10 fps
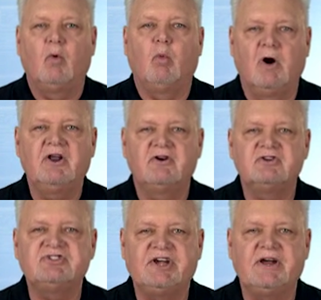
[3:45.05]

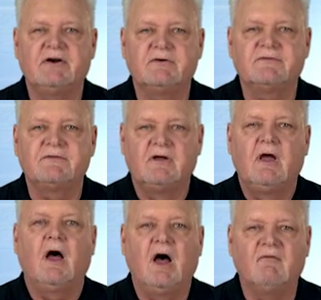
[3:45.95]
100 shares
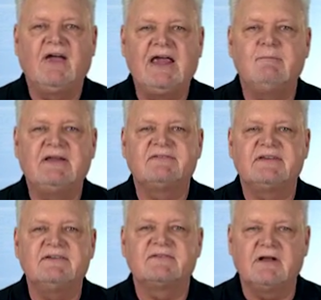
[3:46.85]
of
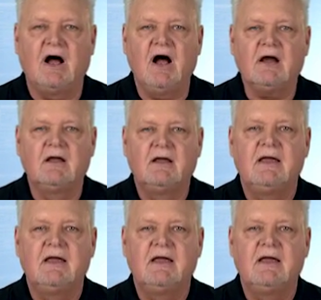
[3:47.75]
ABC stock.